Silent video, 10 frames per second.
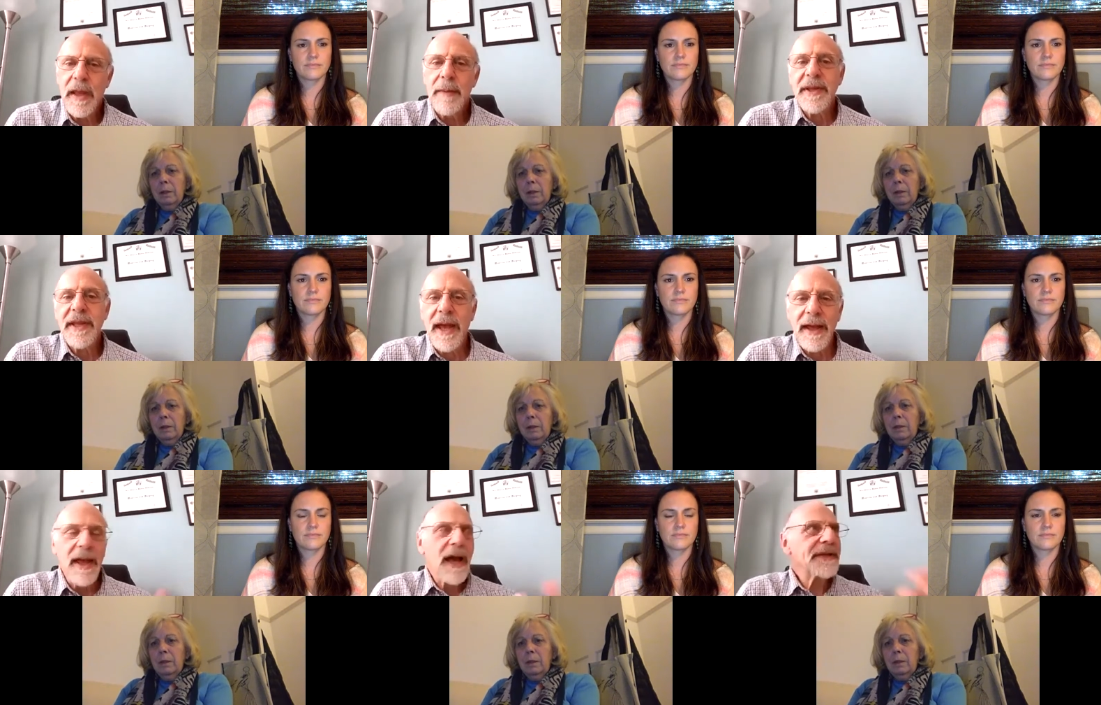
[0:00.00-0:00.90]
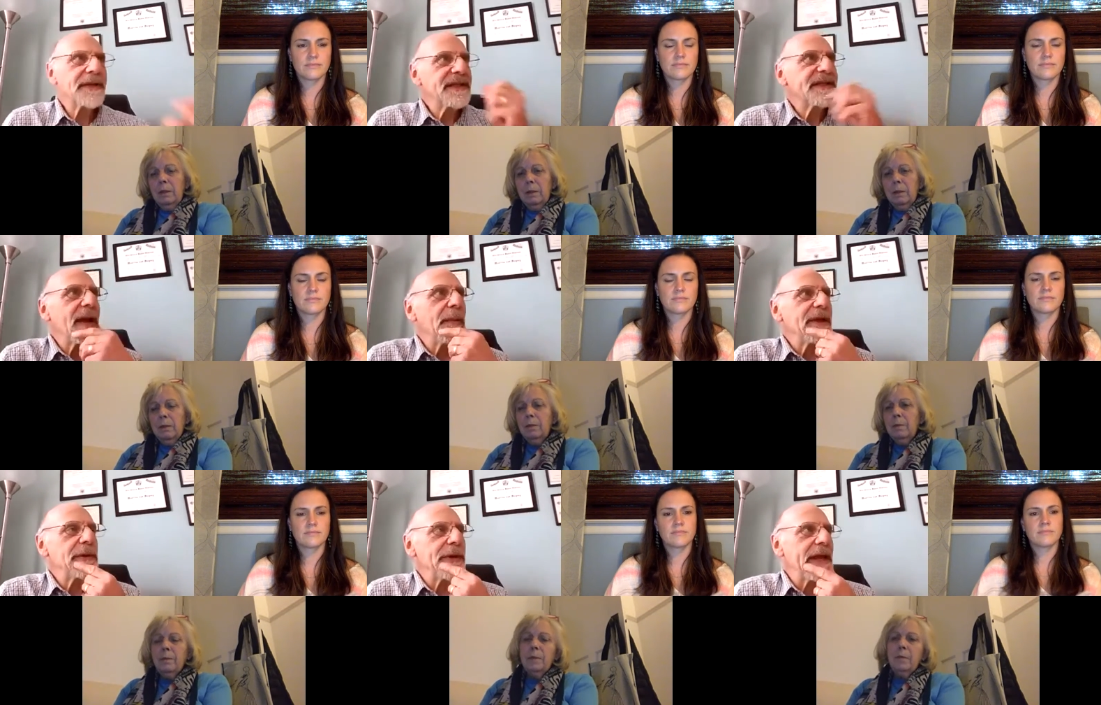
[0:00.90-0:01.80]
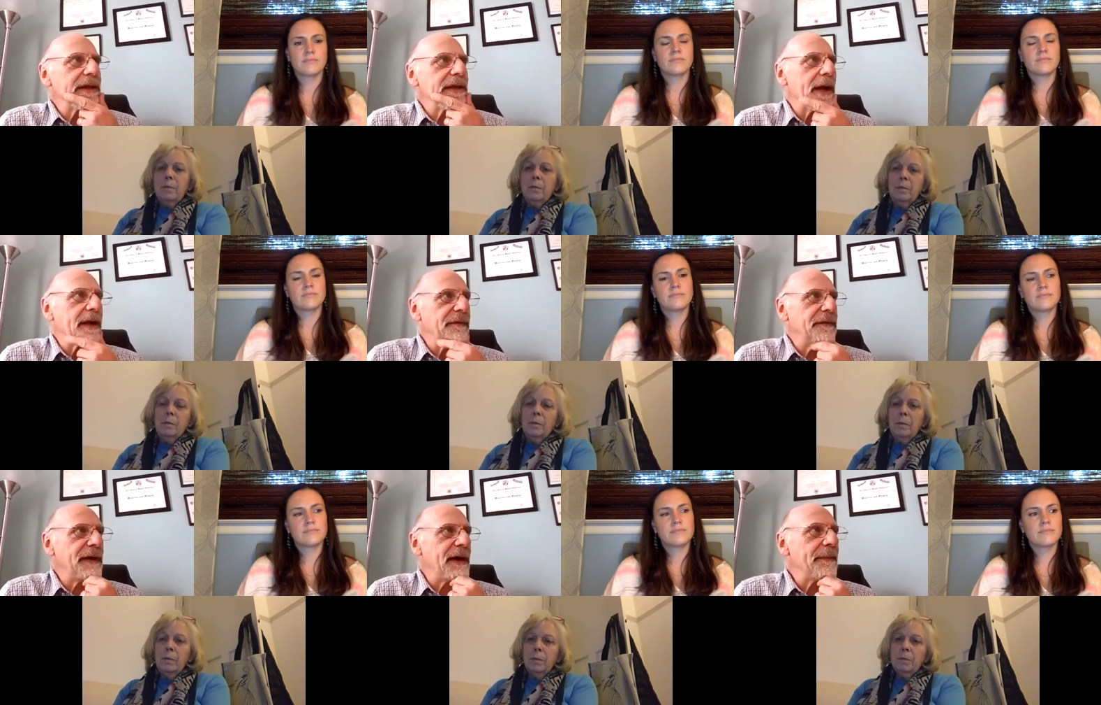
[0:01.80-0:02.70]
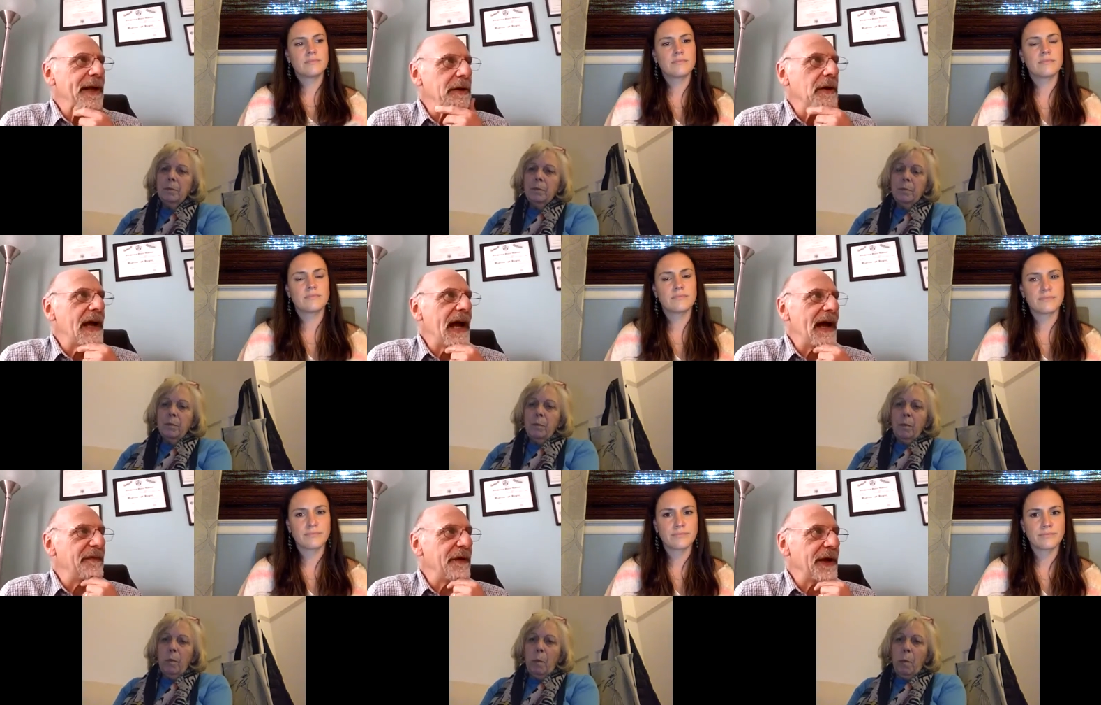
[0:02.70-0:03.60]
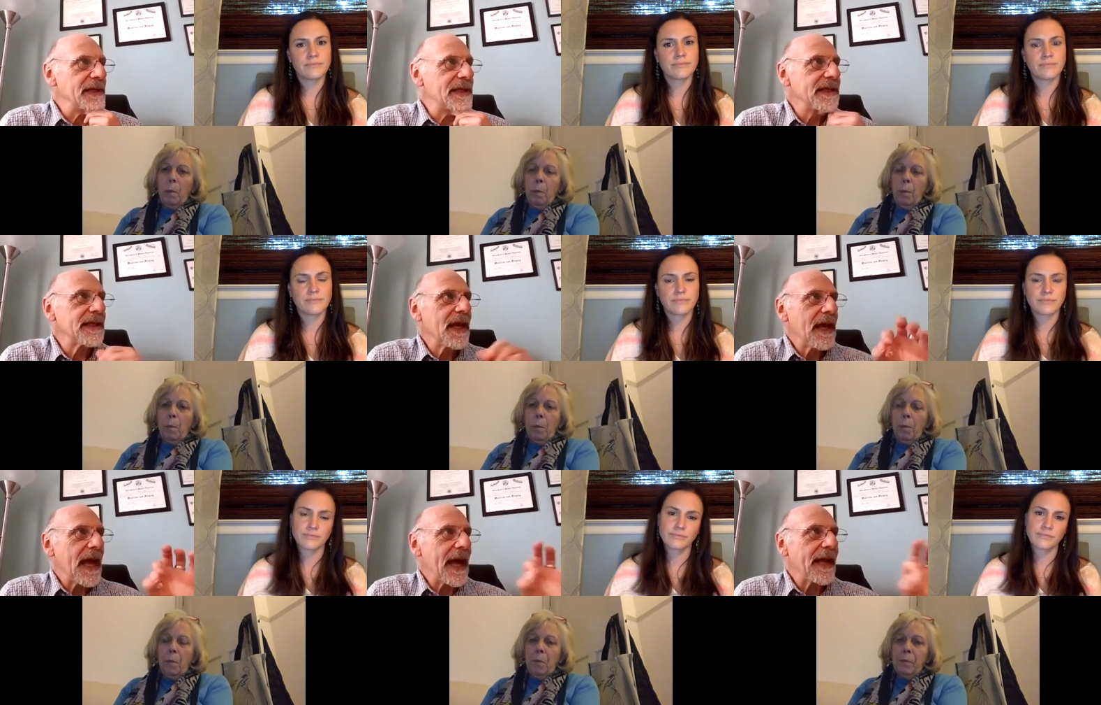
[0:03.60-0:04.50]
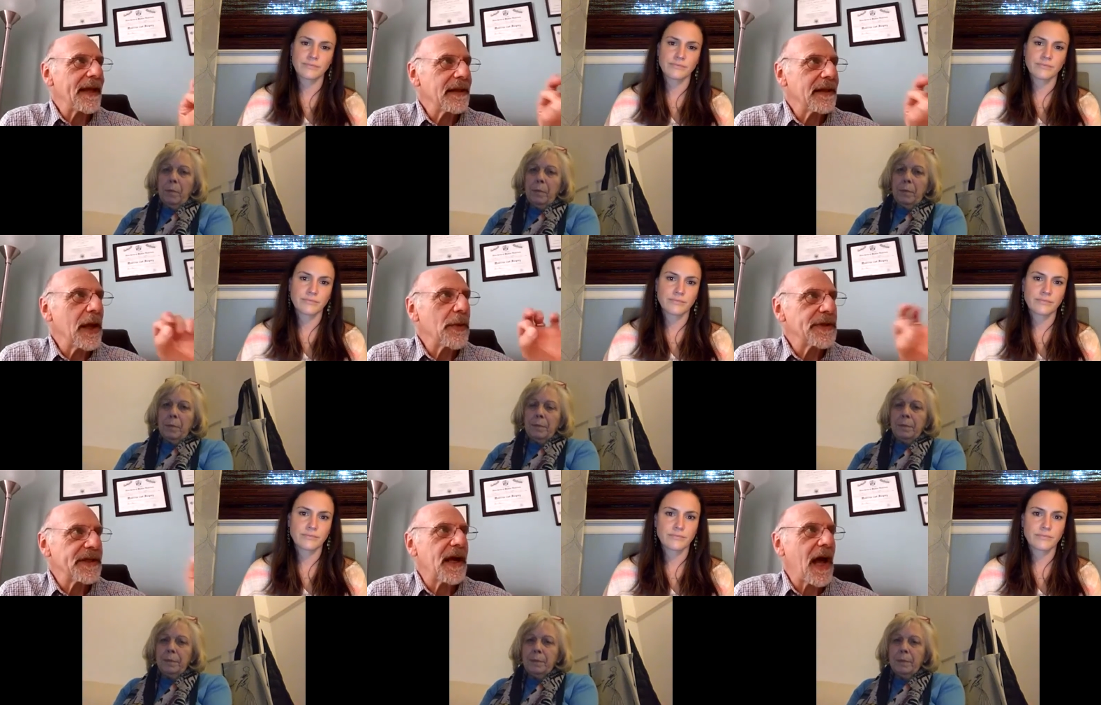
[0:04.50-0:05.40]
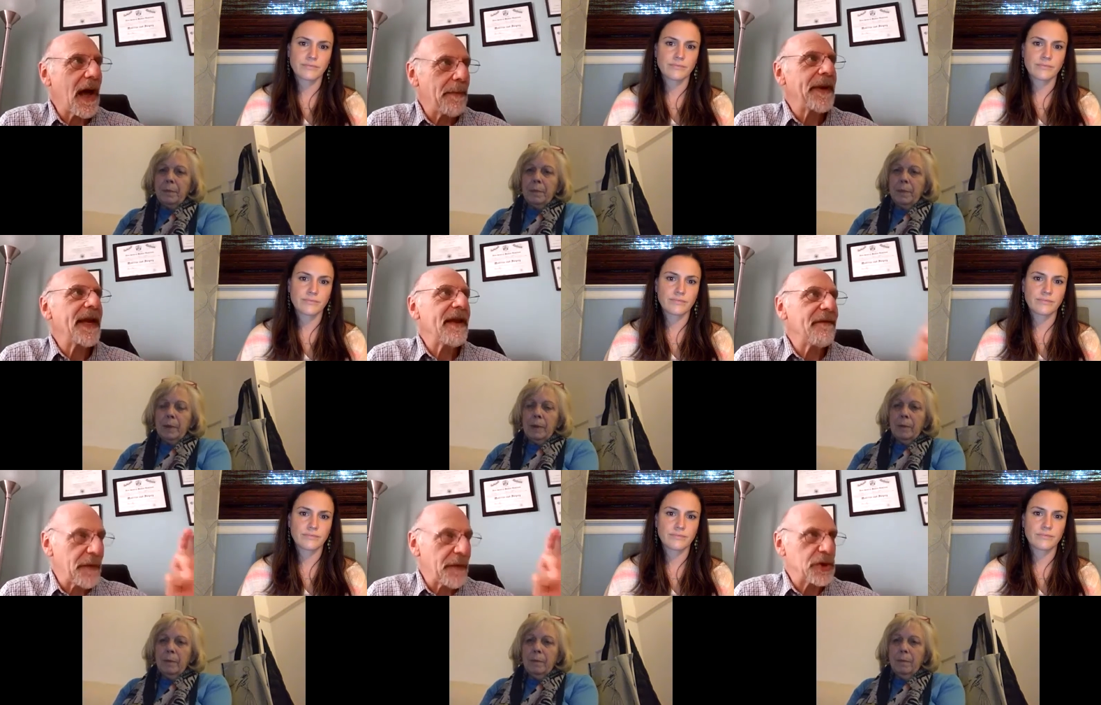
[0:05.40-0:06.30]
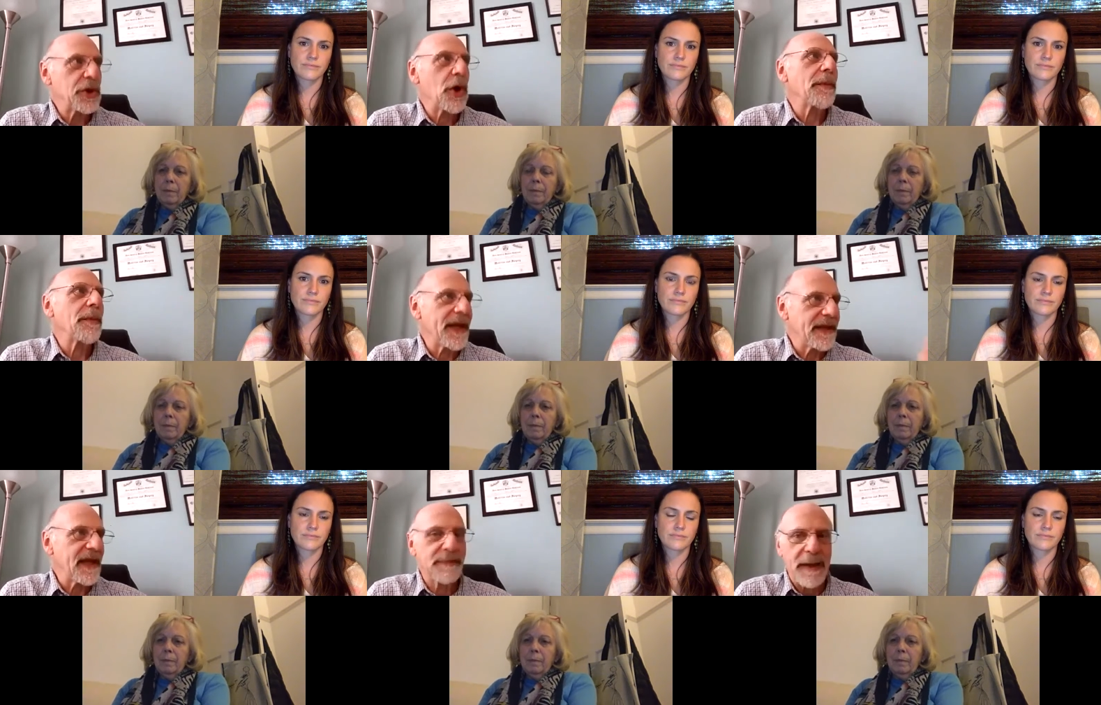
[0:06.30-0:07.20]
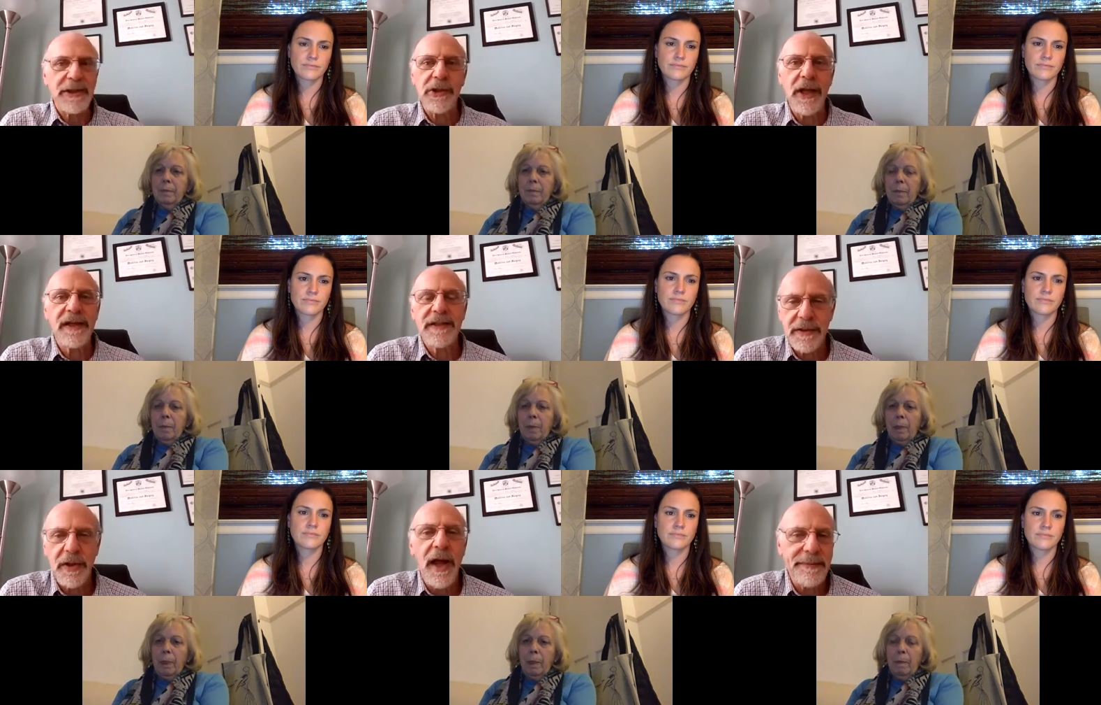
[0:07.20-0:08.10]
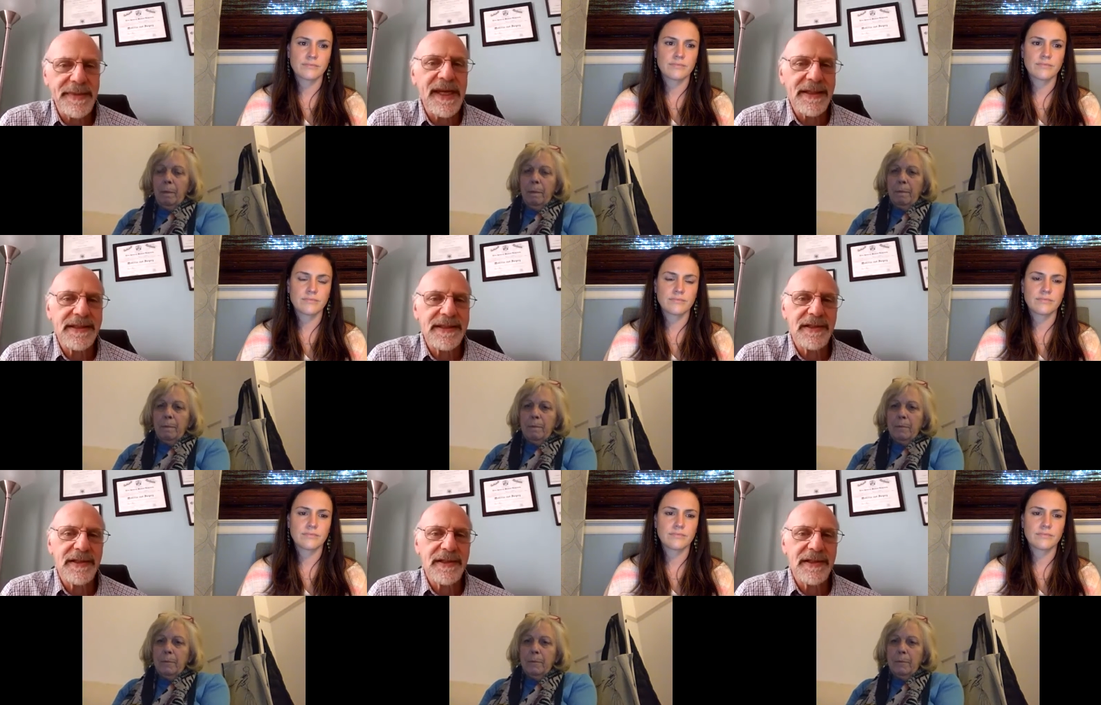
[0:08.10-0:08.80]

Speaker 1: but yeah, I was going to say I went to an integrative uh, medical conference, and there was a company from Germany that specialized in Lyme testing.